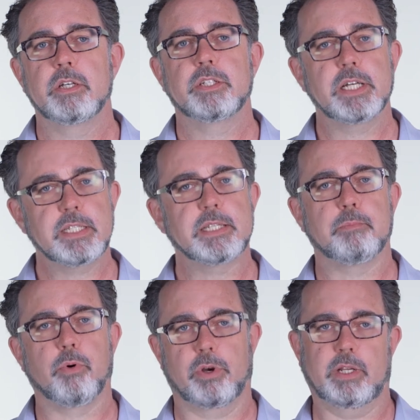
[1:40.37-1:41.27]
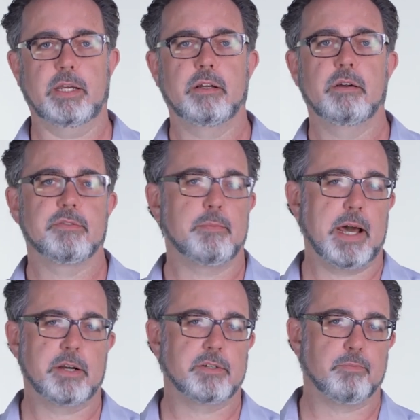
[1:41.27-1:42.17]
Just as importantly, for
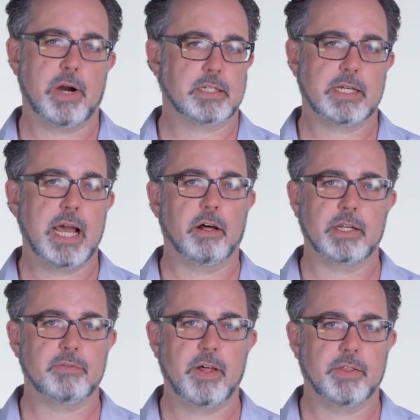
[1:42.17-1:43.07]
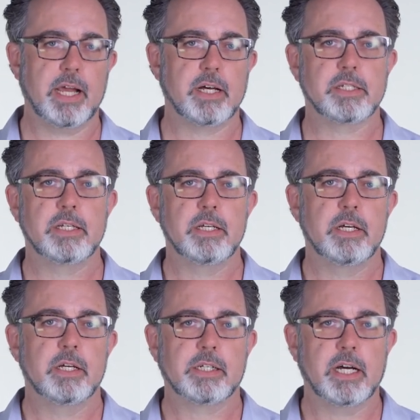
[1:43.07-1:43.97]
matters of practicality if nothing else,
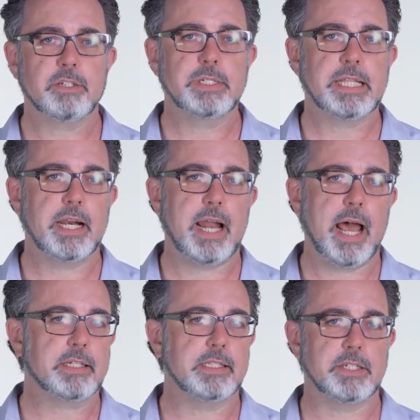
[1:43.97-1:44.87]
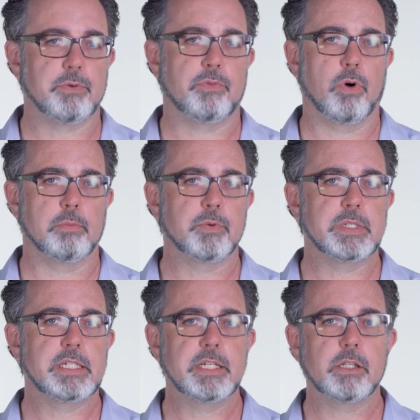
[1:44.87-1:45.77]
countries that enacted these reforms
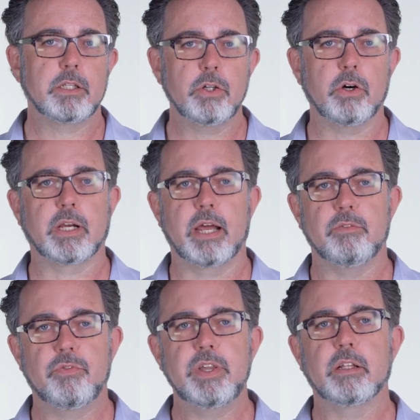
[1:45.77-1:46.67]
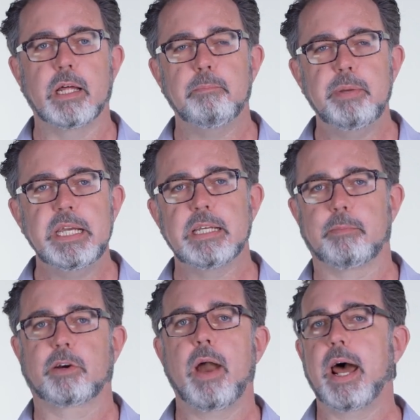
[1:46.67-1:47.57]
would still look and feel and be
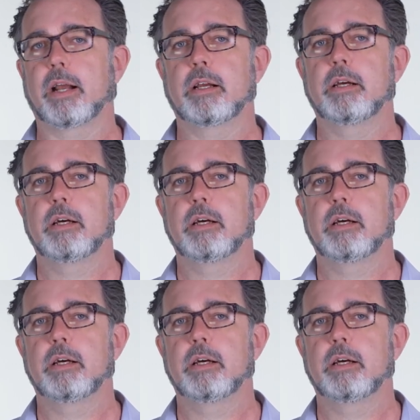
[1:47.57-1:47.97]
democratic.